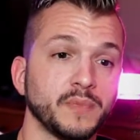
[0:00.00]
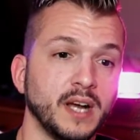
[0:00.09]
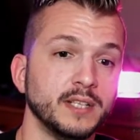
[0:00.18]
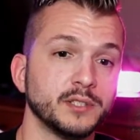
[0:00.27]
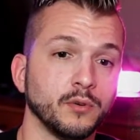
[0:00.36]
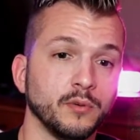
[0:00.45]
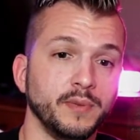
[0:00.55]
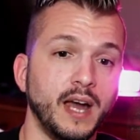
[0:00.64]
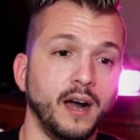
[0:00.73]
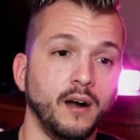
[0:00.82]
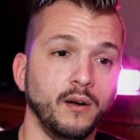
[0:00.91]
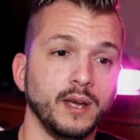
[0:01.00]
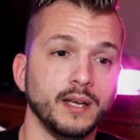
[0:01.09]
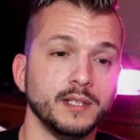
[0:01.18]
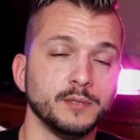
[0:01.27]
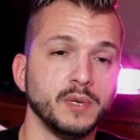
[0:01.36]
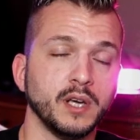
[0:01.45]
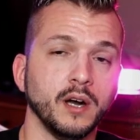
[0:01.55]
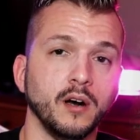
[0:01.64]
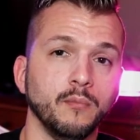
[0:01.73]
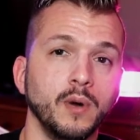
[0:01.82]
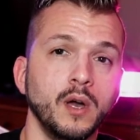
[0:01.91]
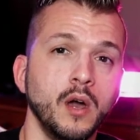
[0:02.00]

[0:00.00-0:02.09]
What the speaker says: Ice Storm now has become